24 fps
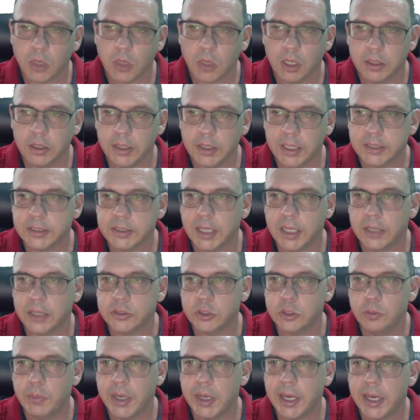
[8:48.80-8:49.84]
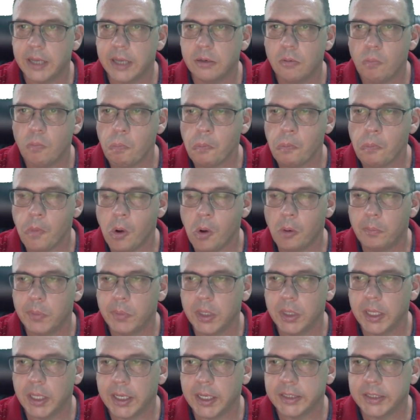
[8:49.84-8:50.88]
That's not so bad. But
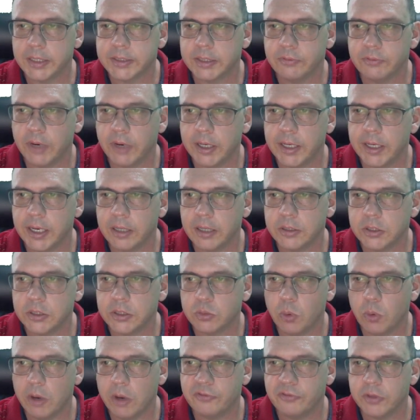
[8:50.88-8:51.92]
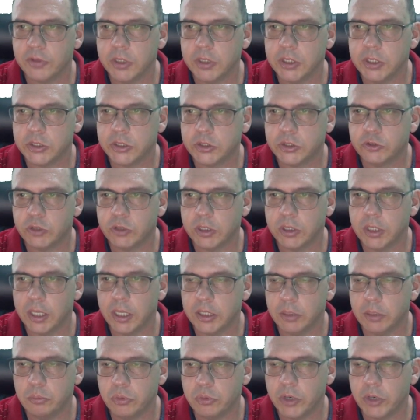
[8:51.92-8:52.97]
like I said, right now, just wait for this trend line
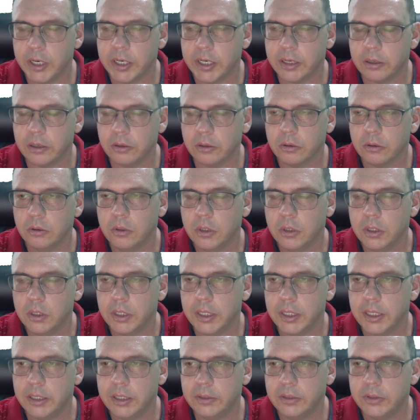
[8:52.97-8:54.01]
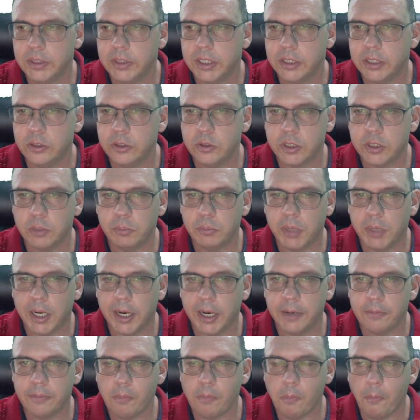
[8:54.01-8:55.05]
to break and then you can buy.
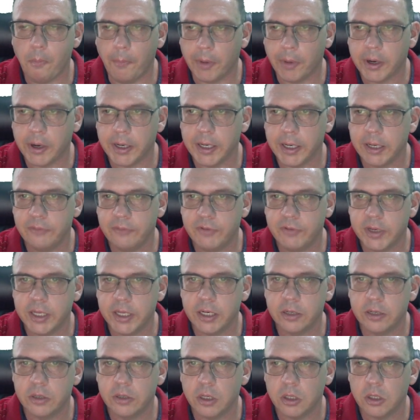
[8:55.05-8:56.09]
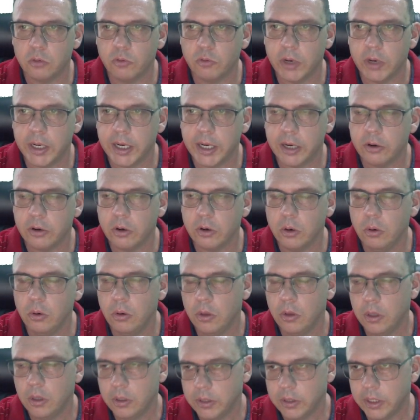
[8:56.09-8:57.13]
Okay, if you get another red arrow,
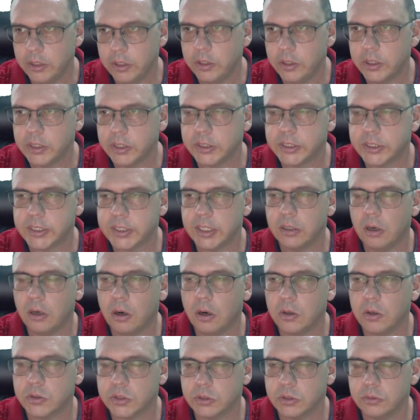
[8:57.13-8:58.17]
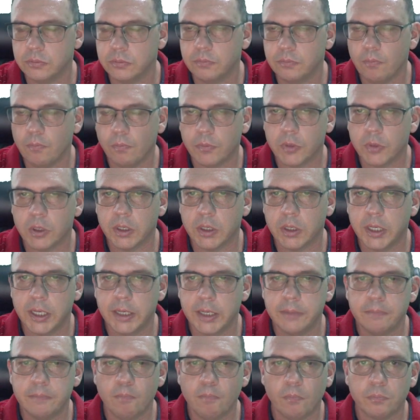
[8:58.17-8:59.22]
then you can sell also.
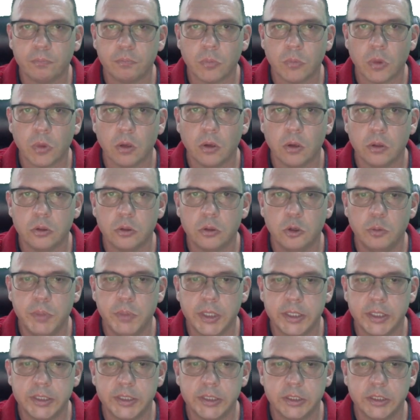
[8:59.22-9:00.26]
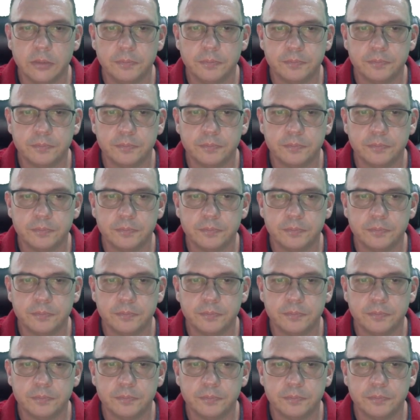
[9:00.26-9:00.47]
Okay, no big deal.